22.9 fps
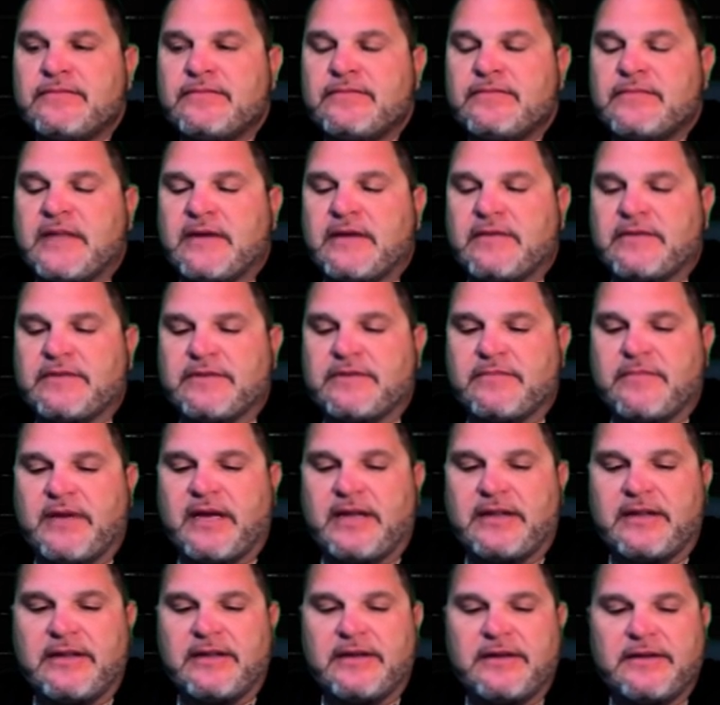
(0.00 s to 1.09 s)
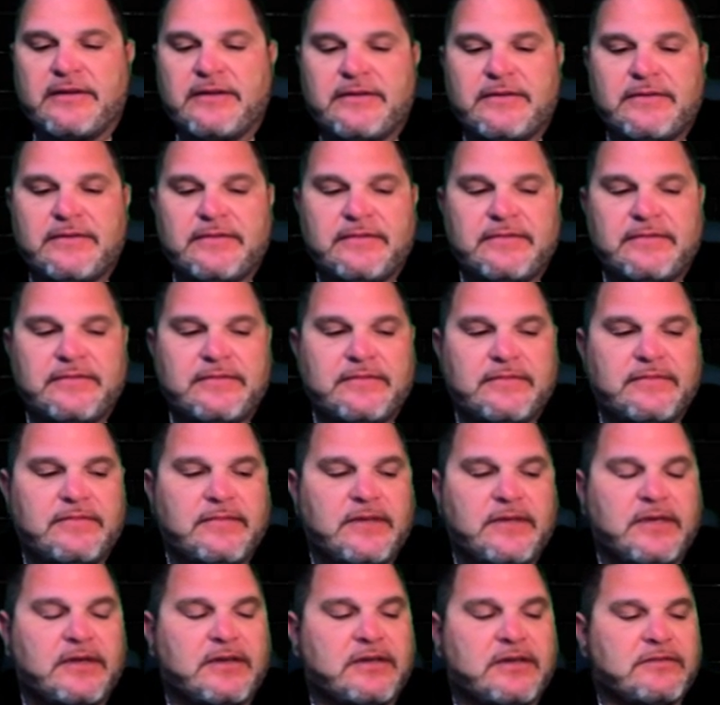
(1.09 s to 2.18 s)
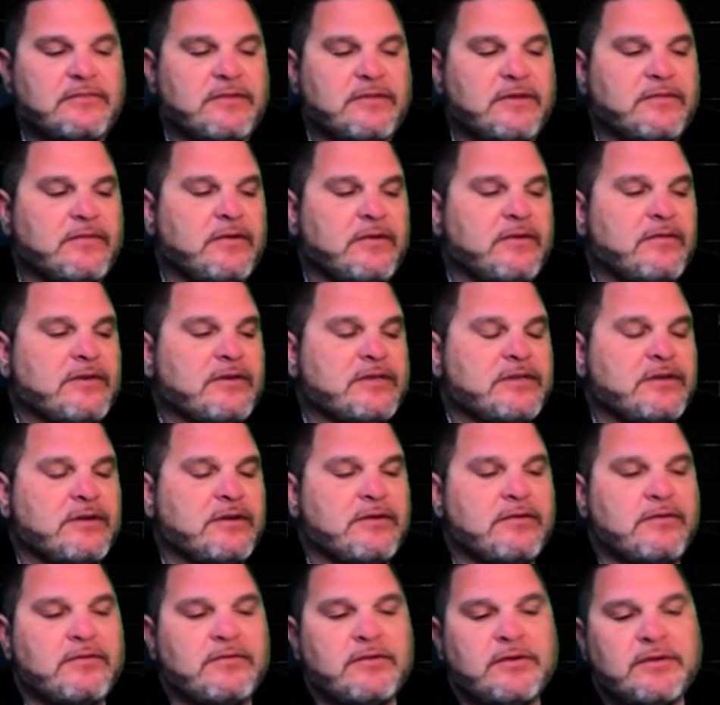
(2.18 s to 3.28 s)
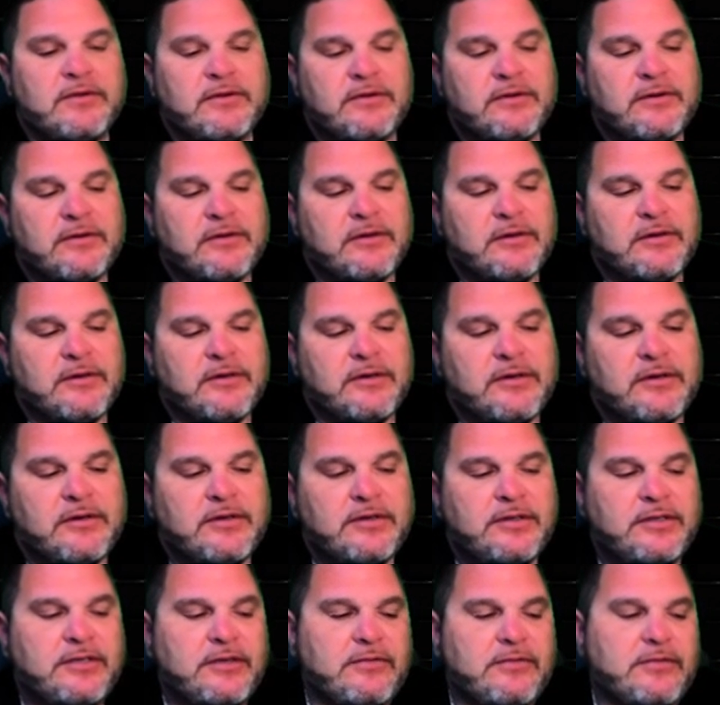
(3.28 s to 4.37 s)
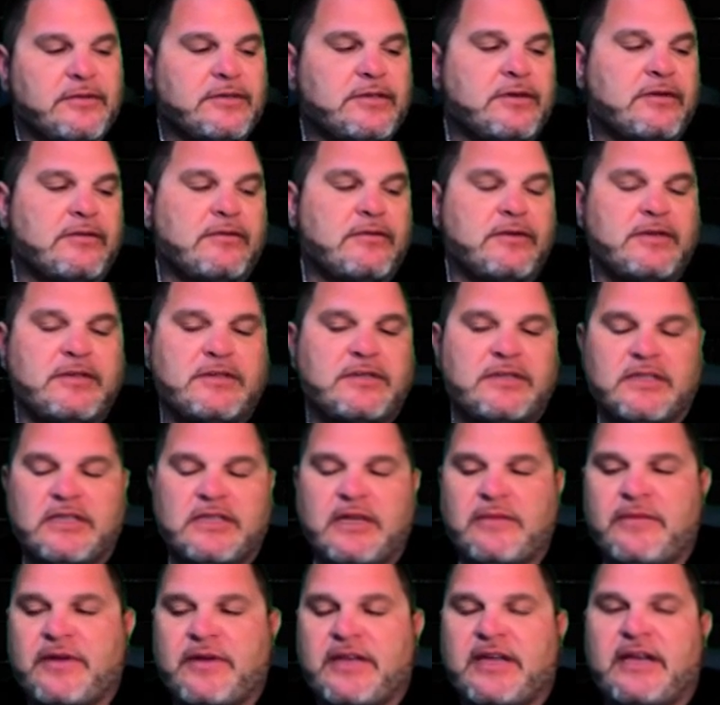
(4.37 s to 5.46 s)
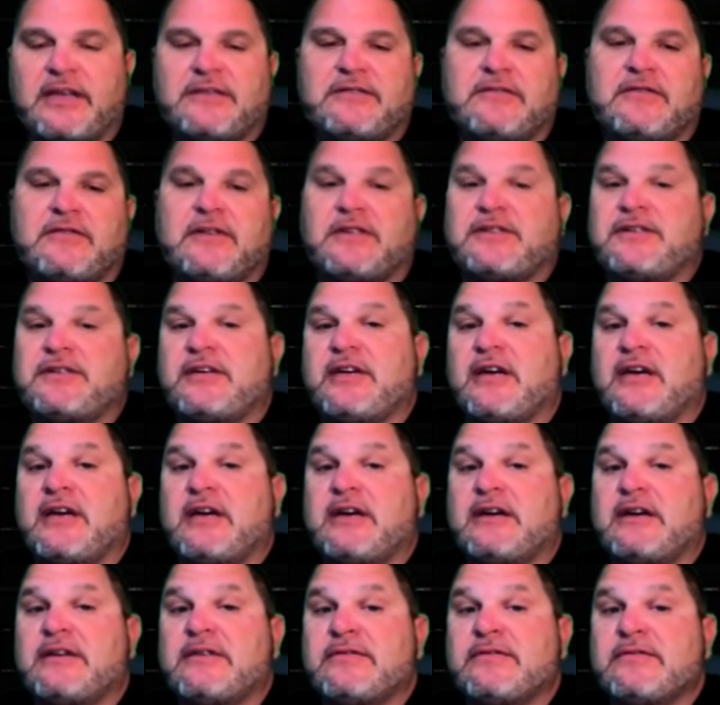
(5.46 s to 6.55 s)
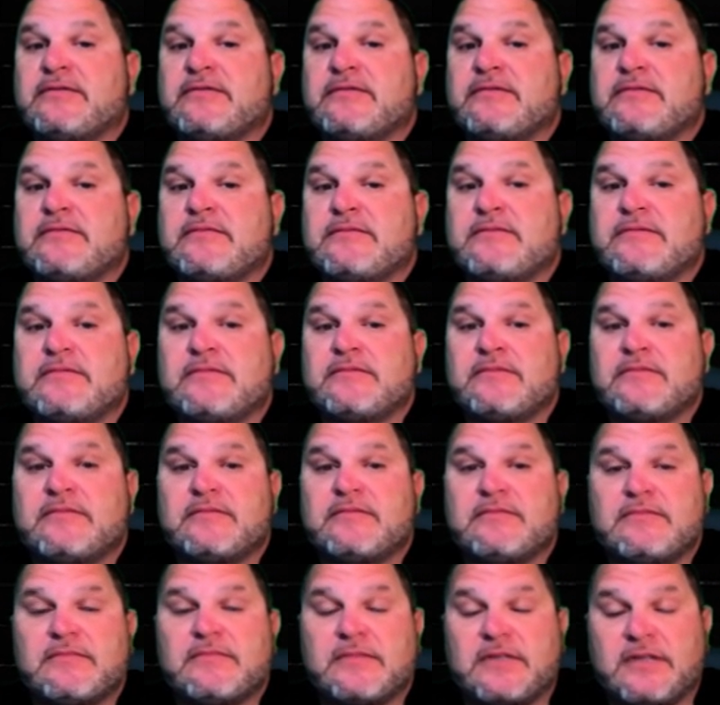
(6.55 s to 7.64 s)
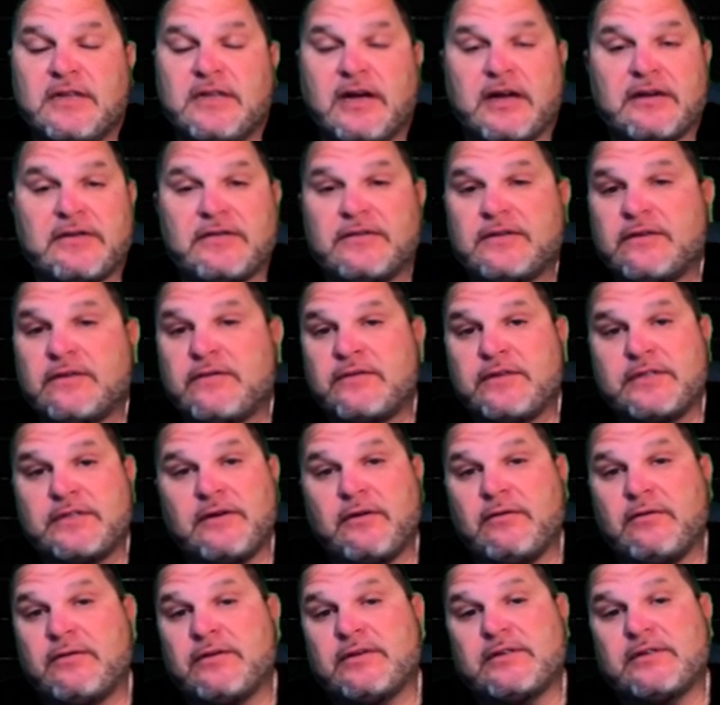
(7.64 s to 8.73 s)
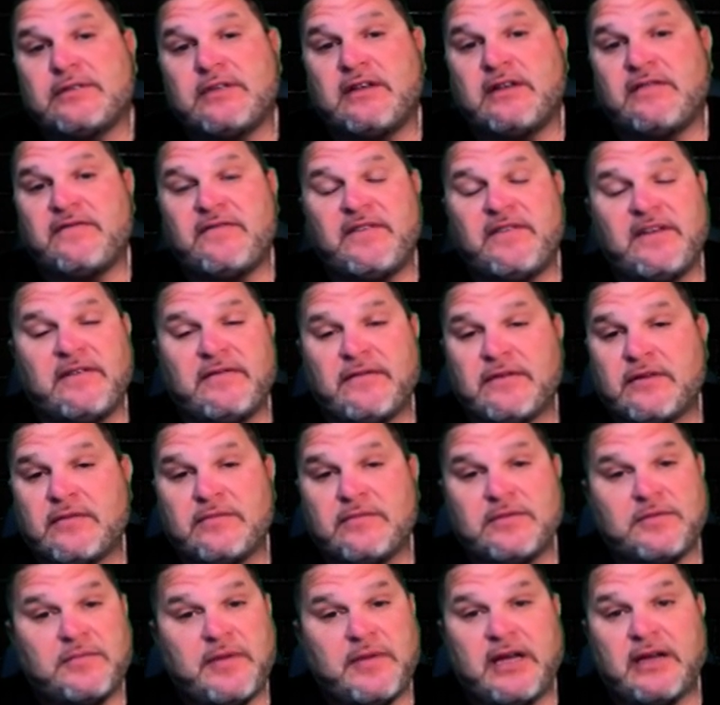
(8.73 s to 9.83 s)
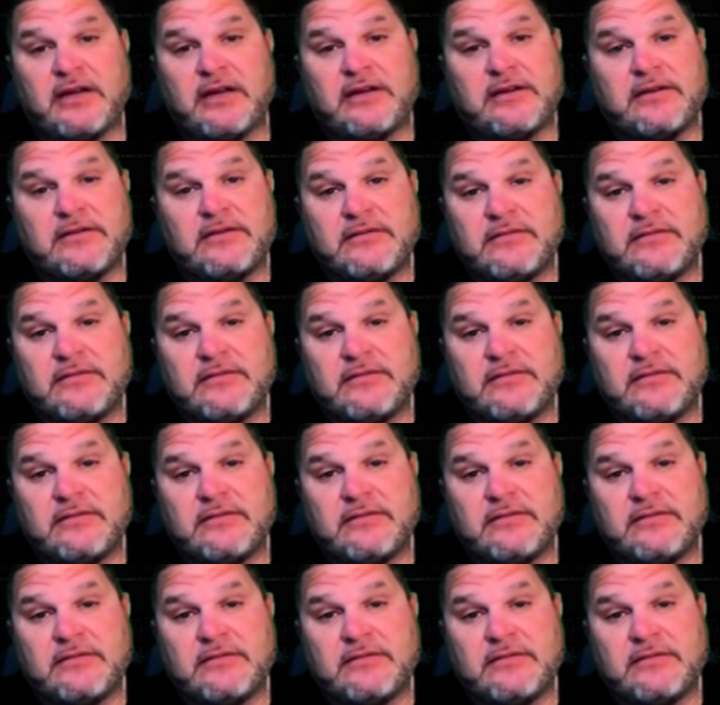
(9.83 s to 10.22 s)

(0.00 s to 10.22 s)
That was a bad day because we always know she was always the type of cancer that she had. The doctors always told us that if it ever comes back,